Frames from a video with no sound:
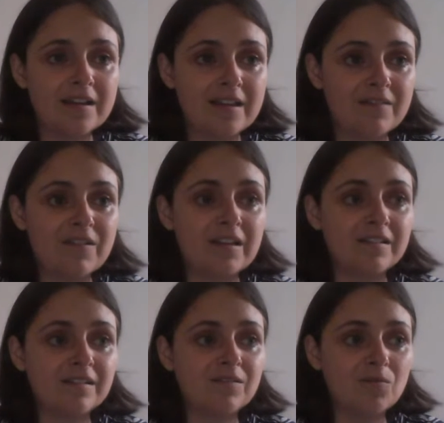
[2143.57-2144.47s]

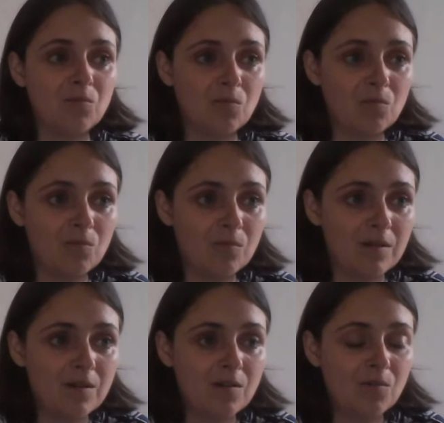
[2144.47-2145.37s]
giving
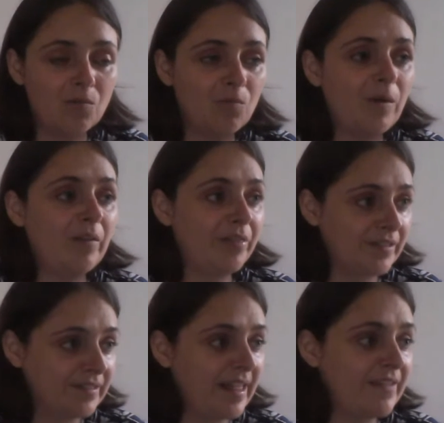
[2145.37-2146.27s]
wealthy
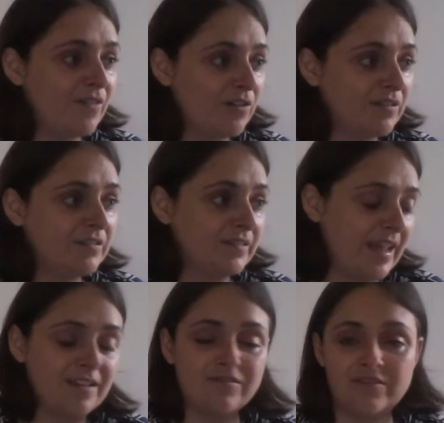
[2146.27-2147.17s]
slave owners
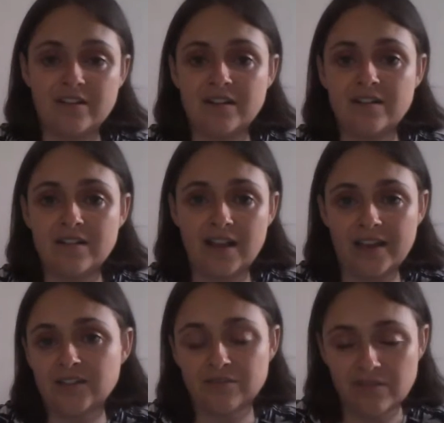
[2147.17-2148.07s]
extra
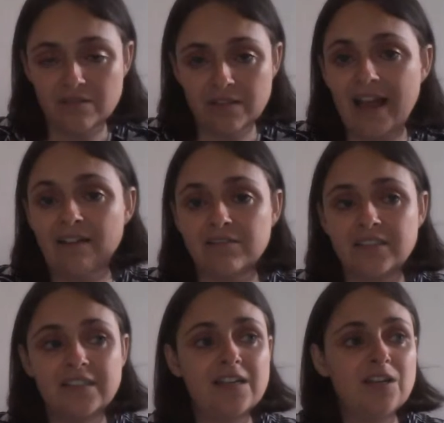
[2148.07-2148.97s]
electoral clout.
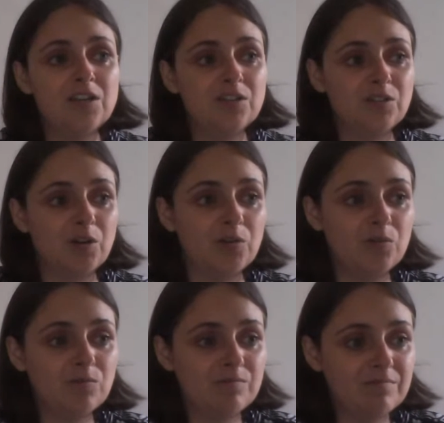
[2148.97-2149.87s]

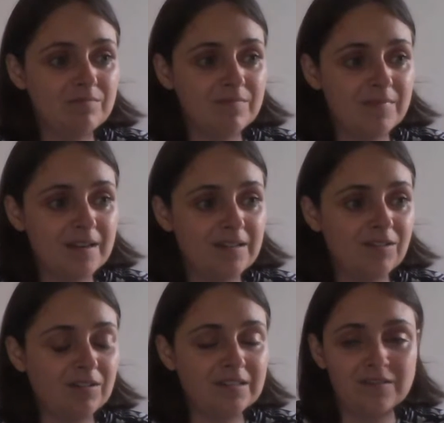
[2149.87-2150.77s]
So it's
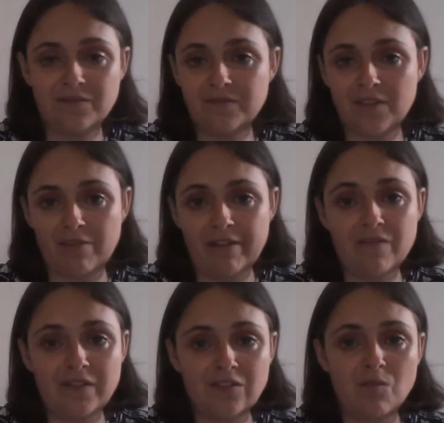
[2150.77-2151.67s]
not as if the
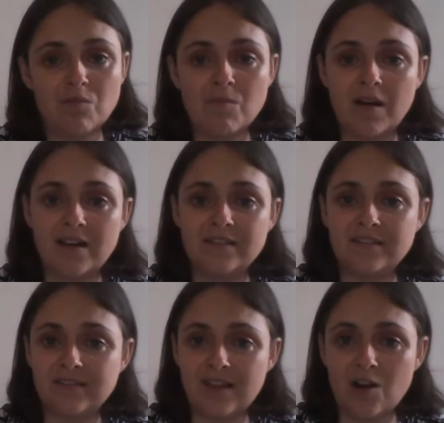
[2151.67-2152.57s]
Three-Fifths
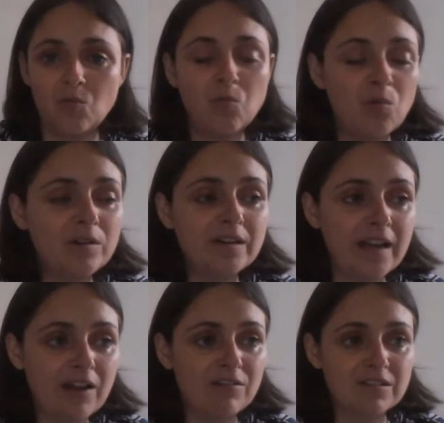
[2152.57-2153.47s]
Compromise
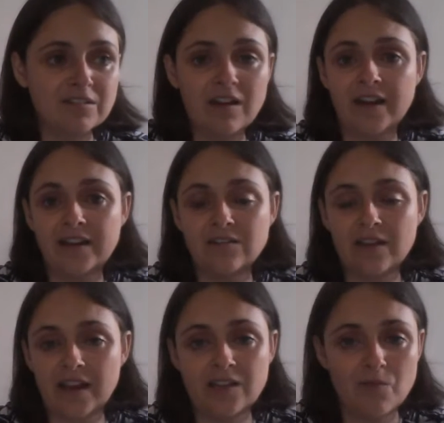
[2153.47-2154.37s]
awarded or assigned
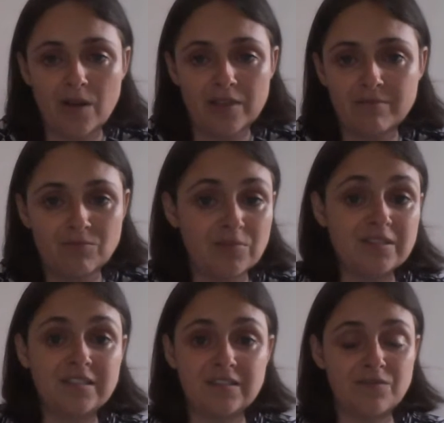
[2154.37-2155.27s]
any worth. It
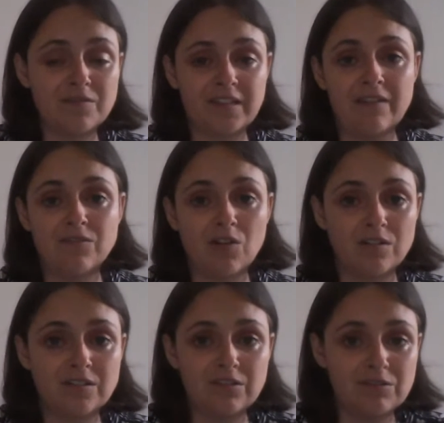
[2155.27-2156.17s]
wasn't as if slaves
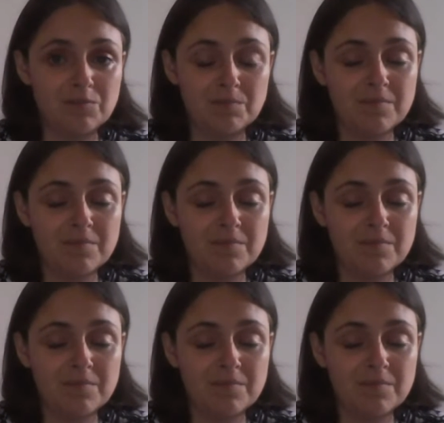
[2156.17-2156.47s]
got to